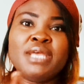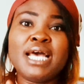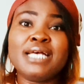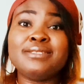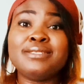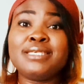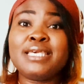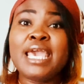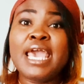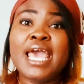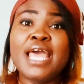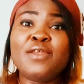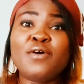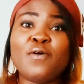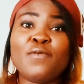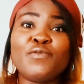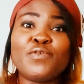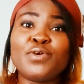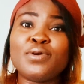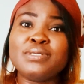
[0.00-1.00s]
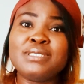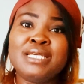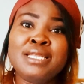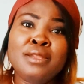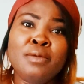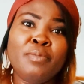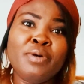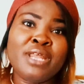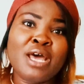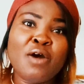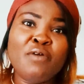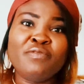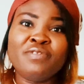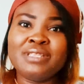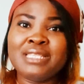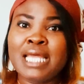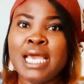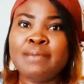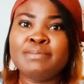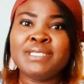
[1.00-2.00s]
they are scared of crossing the border
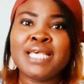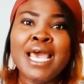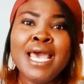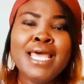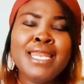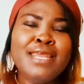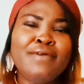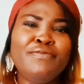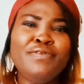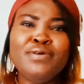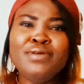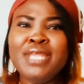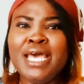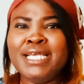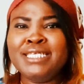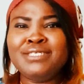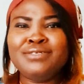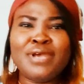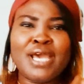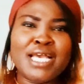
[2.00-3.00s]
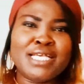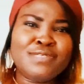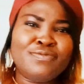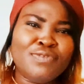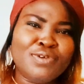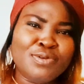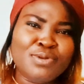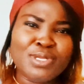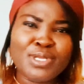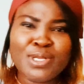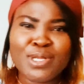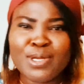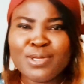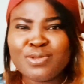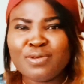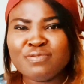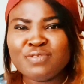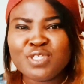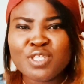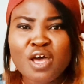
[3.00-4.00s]
oftentimes. They feel Nigeria is filled with a
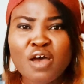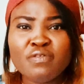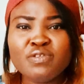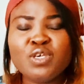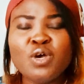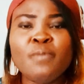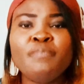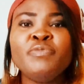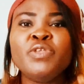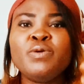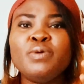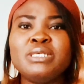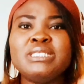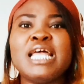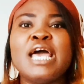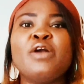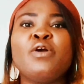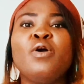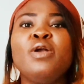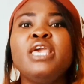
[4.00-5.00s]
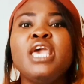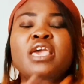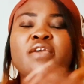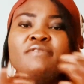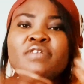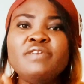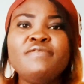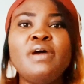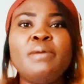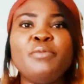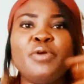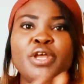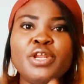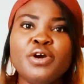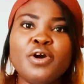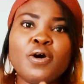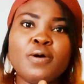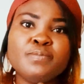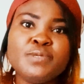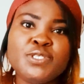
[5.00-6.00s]
lot of stuff. So it was like, okay, even if I'm going
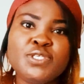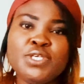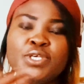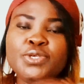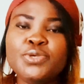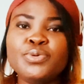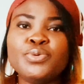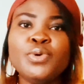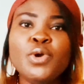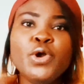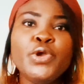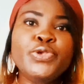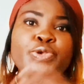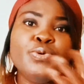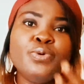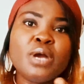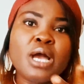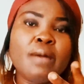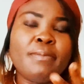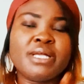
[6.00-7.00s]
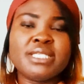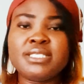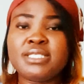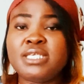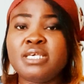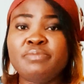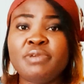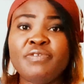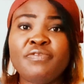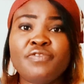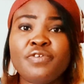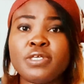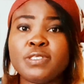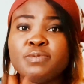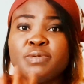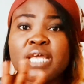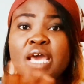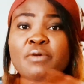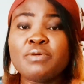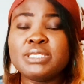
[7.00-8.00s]
to come see you, you come and see me
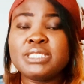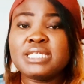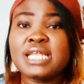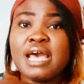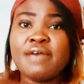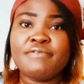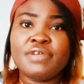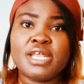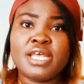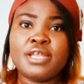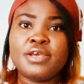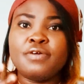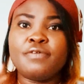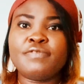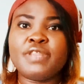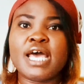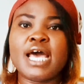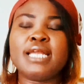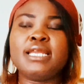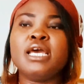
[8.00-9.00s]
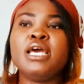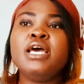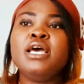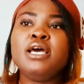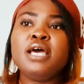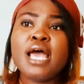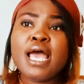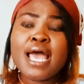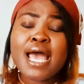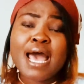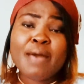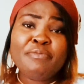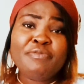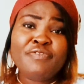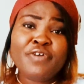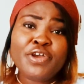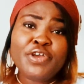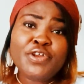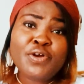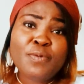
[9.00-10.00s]
first. But I wasn't having any of that. And
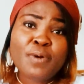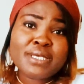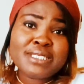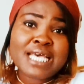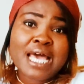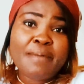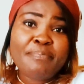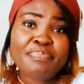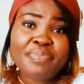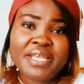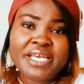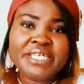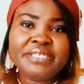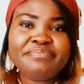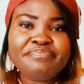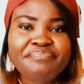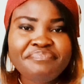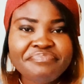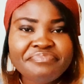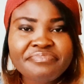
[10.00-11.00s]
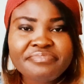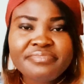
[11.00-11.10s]
before you know what's happening,